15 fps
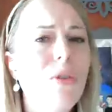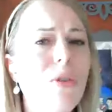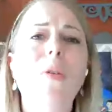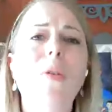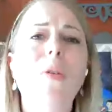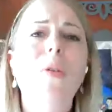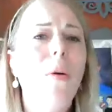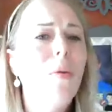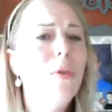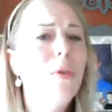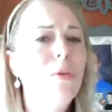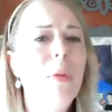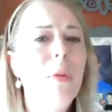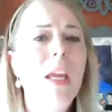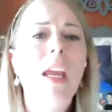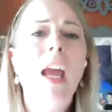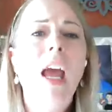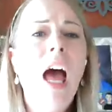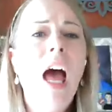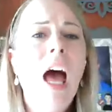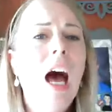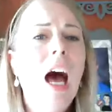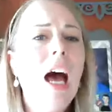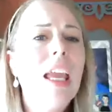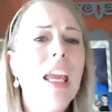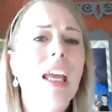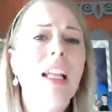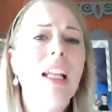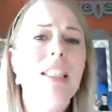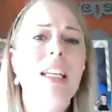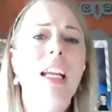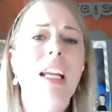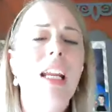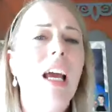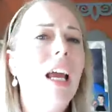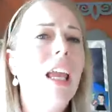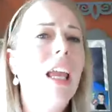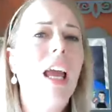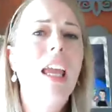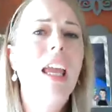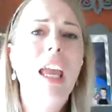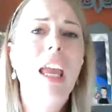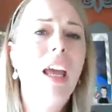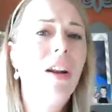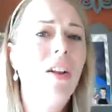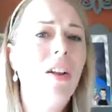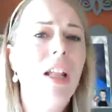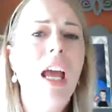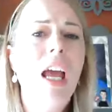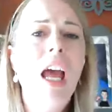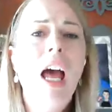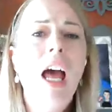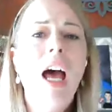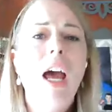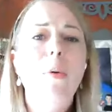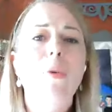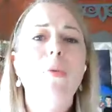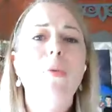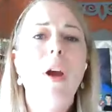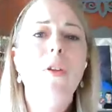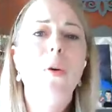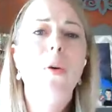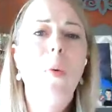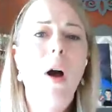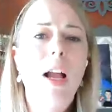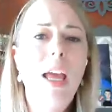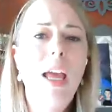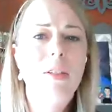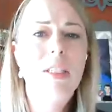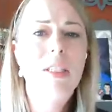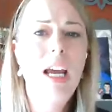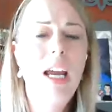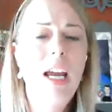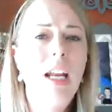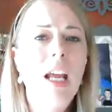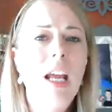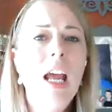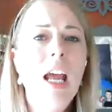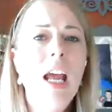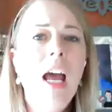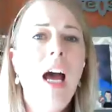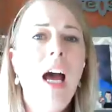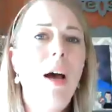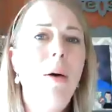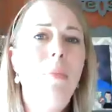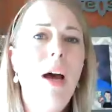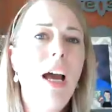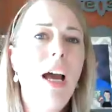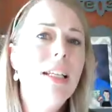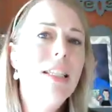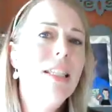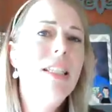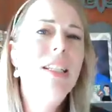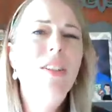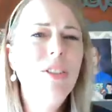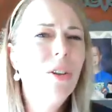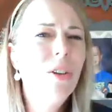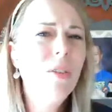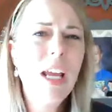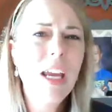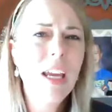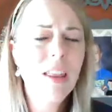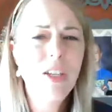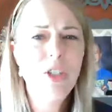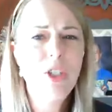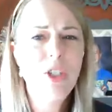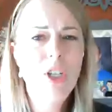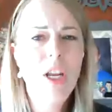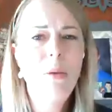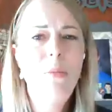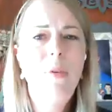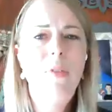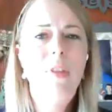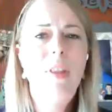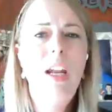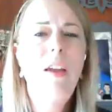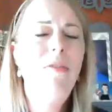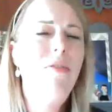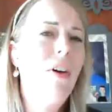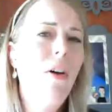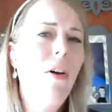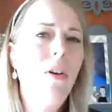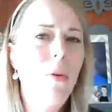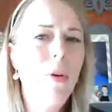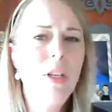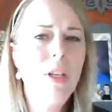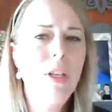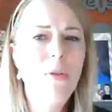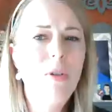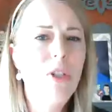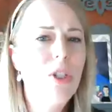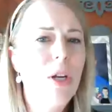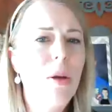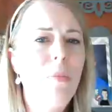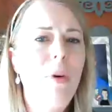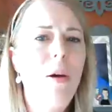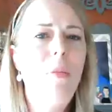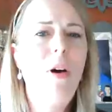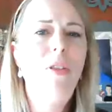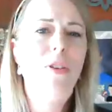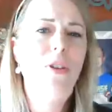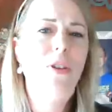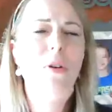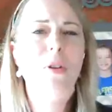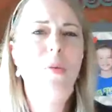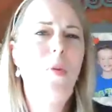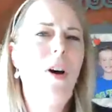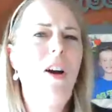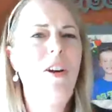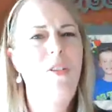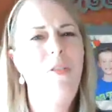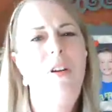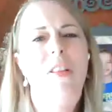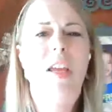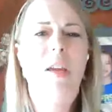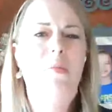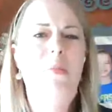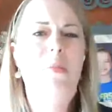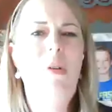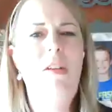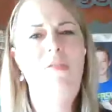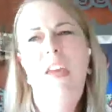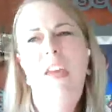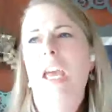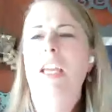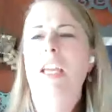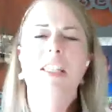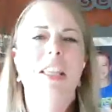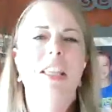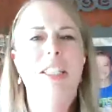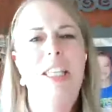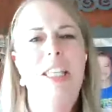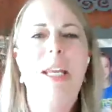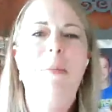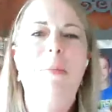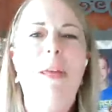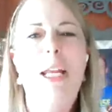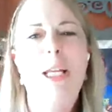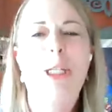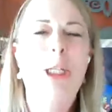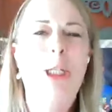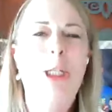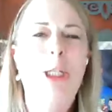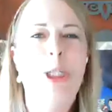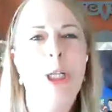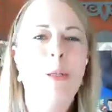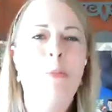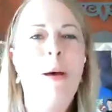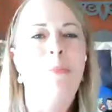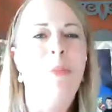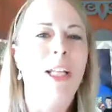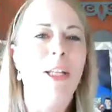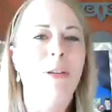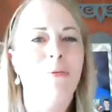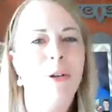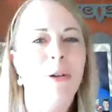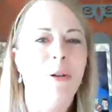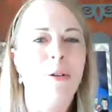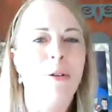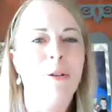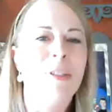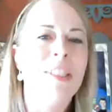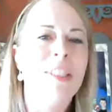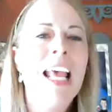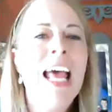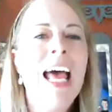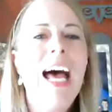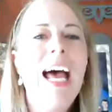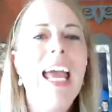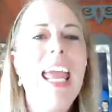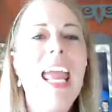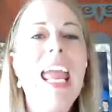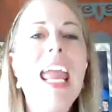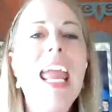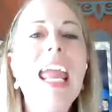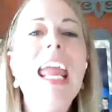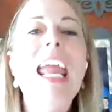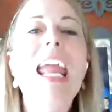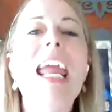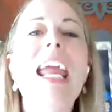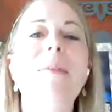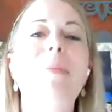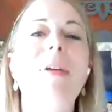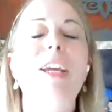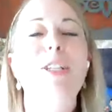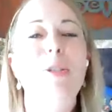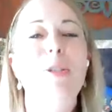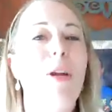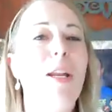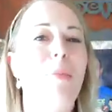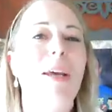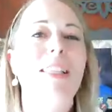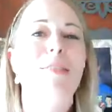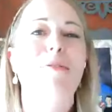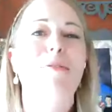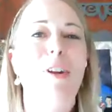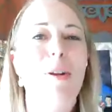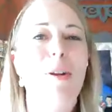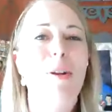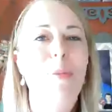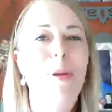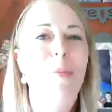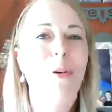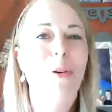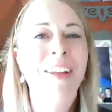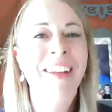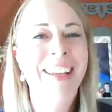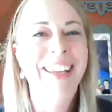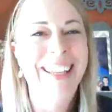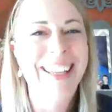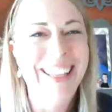do you. I will do me. I can't stand it. I, I can't handle it. I would rather walk outside. Um, I still don't like the shame that I felt going to a gym. Um, all the dudes walking around like beefcakes and the skinny minis just judging my belly rolls. I hate being a sweaty mess in front of people.